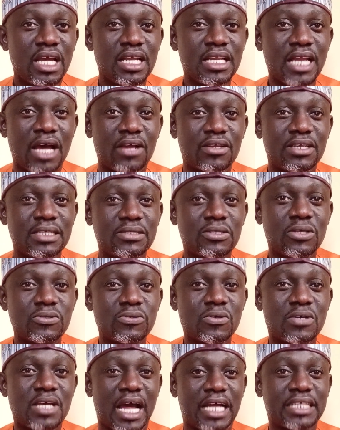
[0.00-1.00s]
now let us
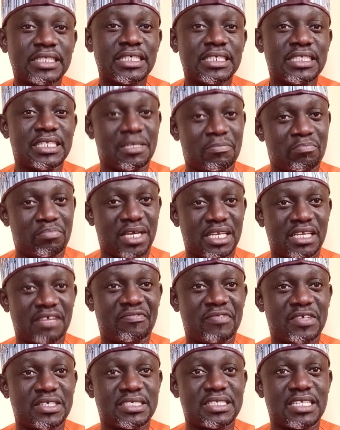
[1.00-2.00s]
look at the
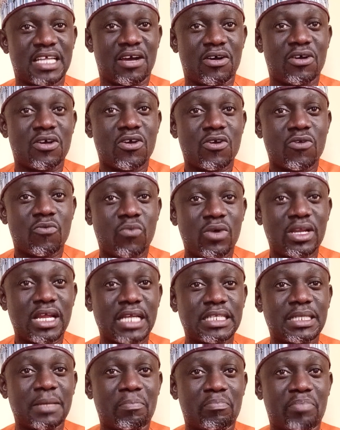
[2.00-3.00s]
benefits. Now, what
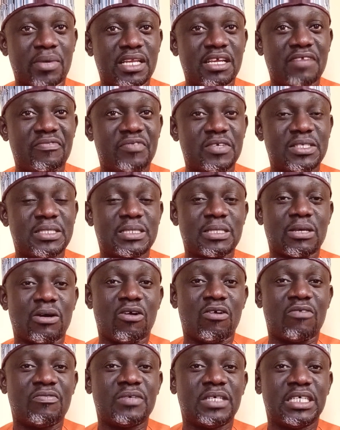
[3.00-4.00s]
are the benefits
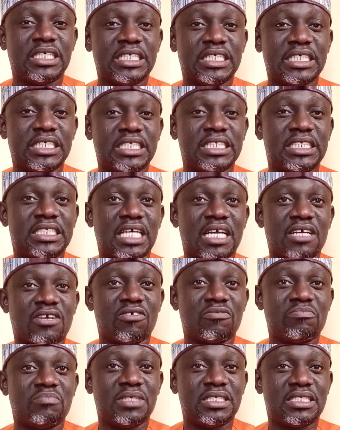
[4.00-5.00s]
of
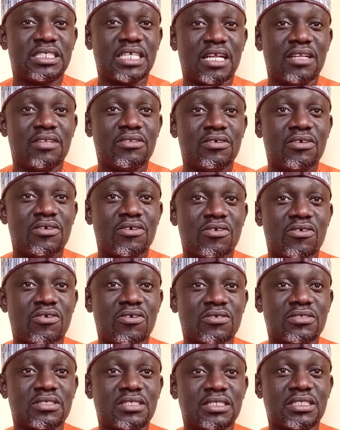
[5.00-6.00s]
intergovernmental
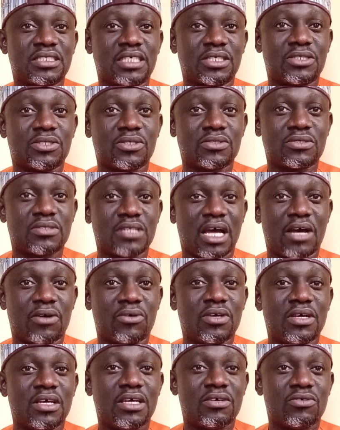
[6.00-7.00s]
organizations?
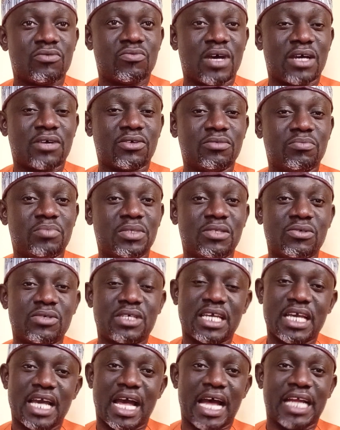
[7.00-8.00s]
Now, we're going to be
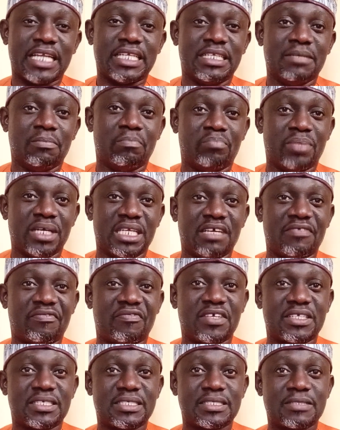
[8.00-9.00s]
looking at the
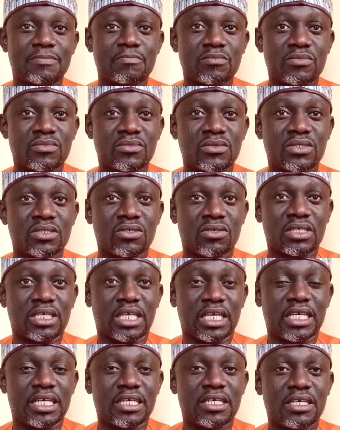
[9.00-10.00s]
benefits.
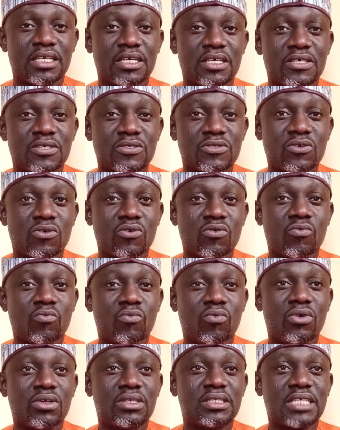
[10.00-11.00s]
Okay, so
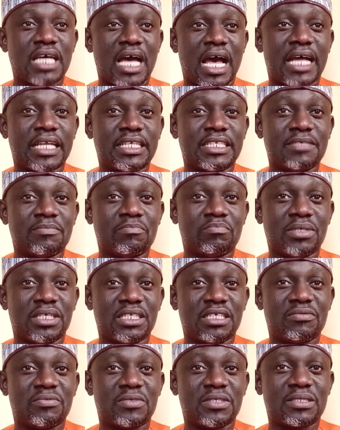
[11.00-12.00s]
what are the
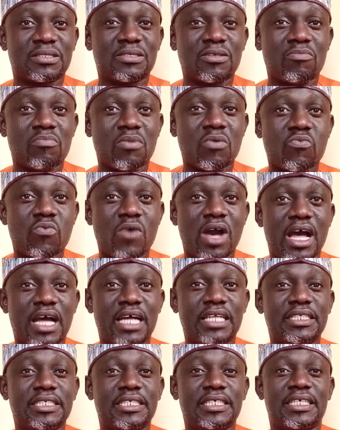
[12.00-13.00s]
benefits? Number
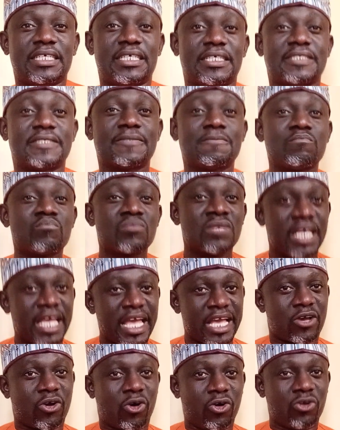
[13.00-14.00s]
one is
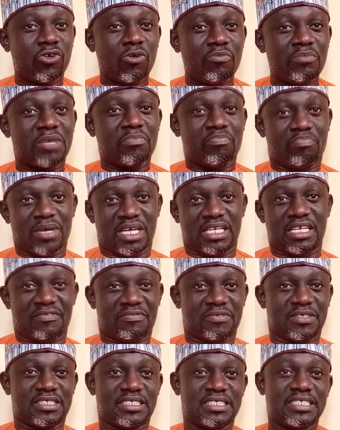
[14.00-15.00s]
economic
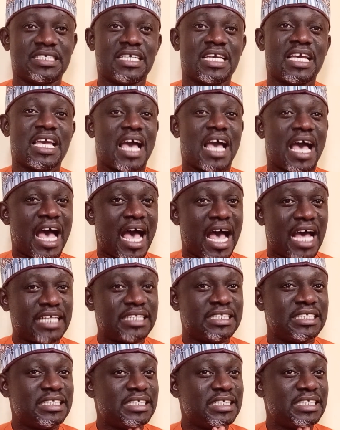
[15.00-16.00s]
benefit.
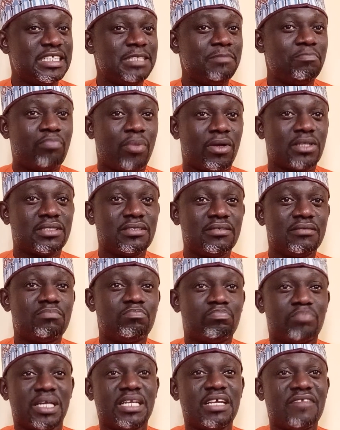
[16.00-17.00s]
An
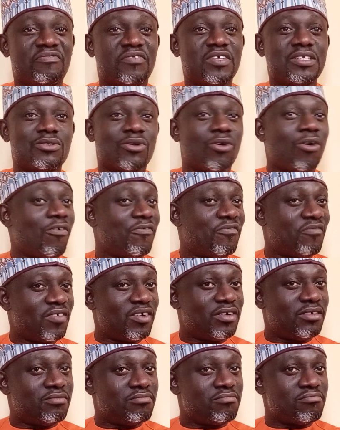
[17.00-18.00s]
important benefit of
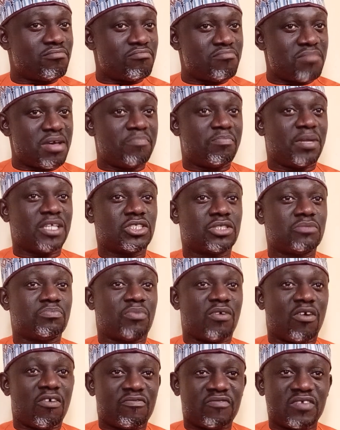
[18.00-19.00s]

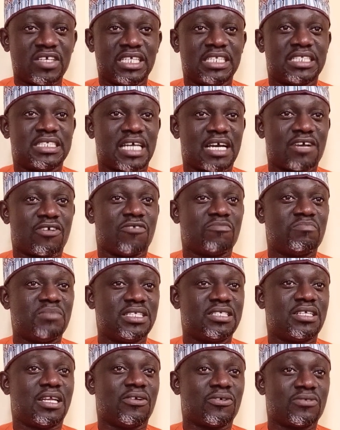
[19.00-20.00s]
membership of
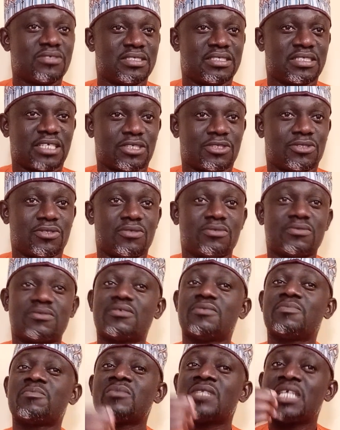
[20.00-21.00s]
intergovernmental organizations
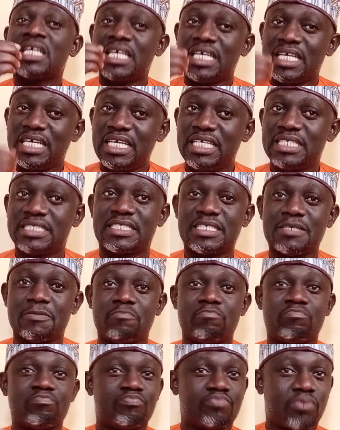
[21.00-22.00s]
is
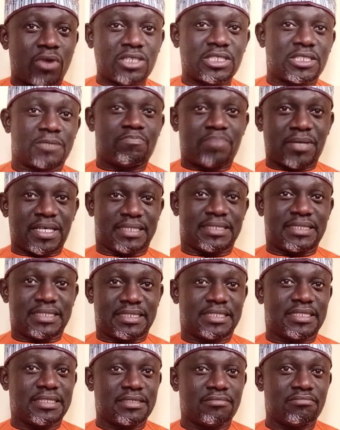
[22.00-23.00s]
the
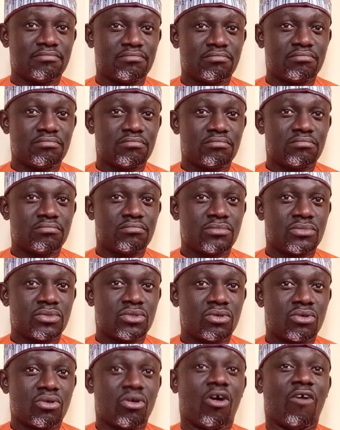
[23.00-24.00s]
prospects
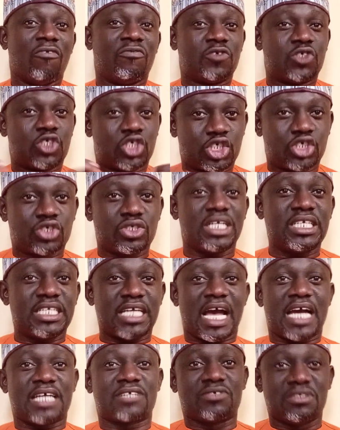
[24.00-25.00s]
of trade
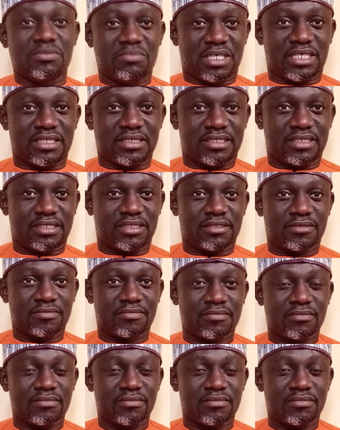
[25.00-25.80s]
agreements.